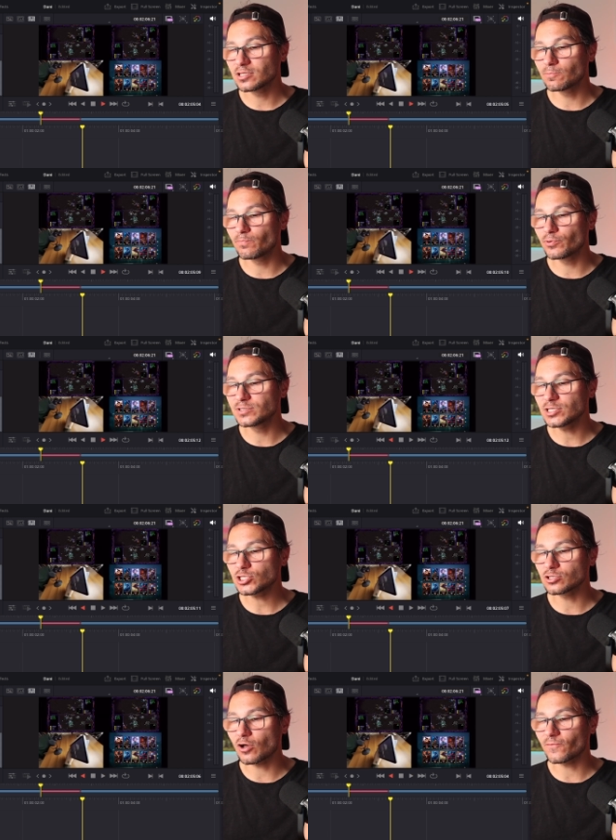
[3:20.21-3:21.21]
the
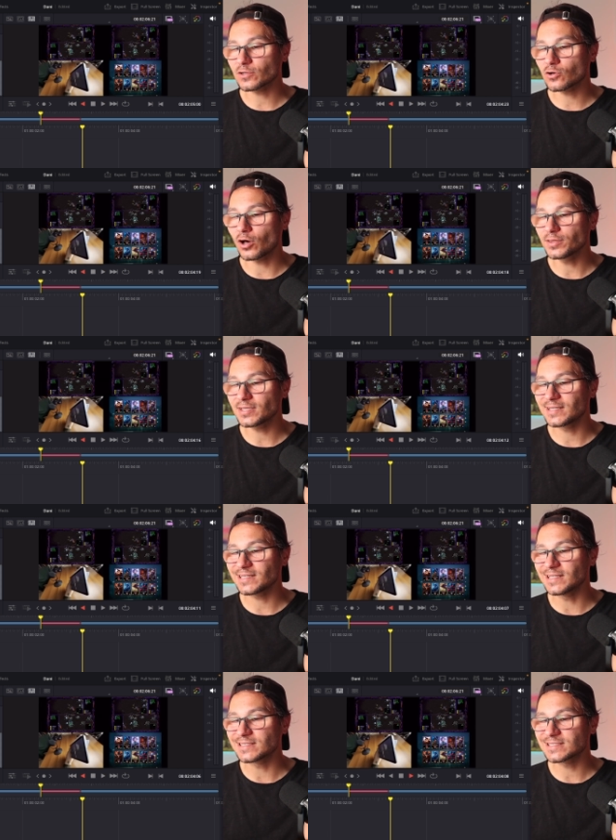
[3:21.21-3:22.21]
position of the content
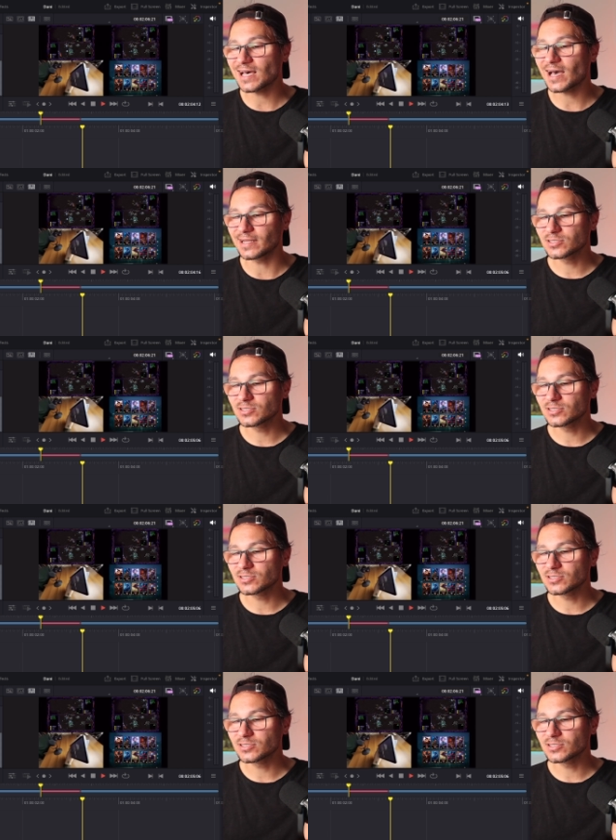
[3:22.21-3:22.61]
inside.